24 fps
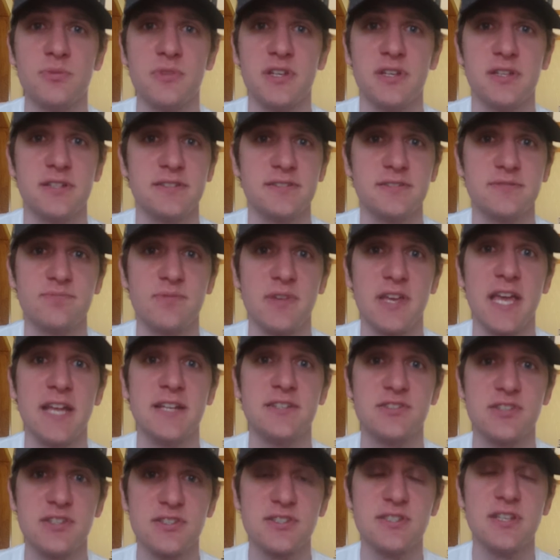that
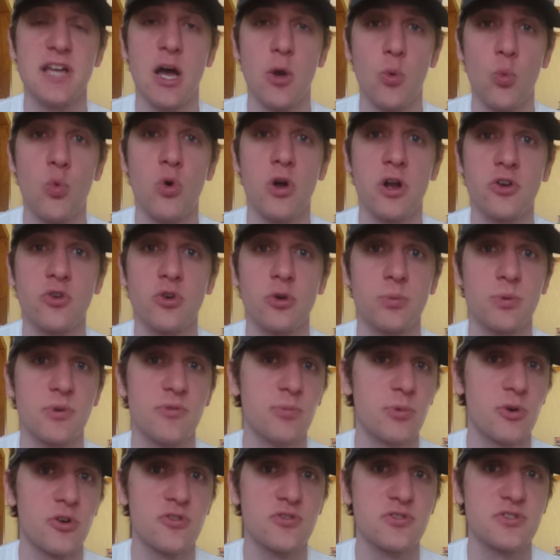it's just not one group of
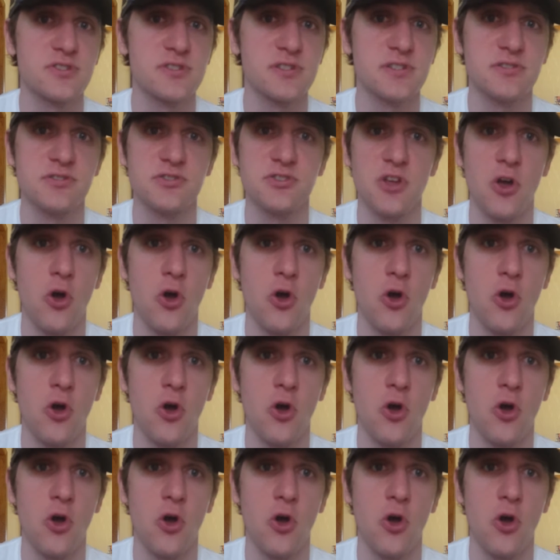persons.